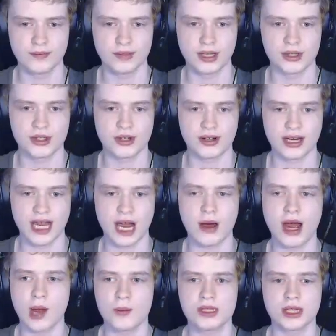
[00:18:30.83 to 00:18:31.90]
Considering how,
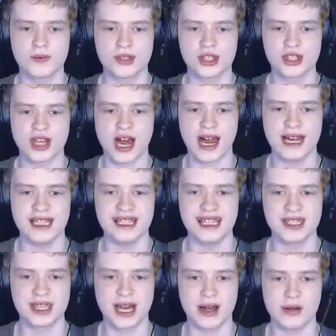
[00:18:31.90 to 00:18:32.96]
how much of a side
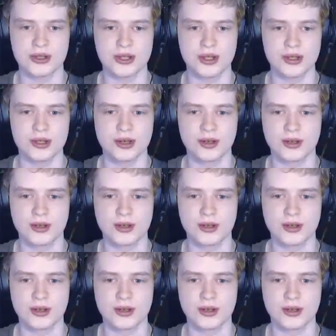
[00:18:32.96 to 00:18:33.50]
this house is.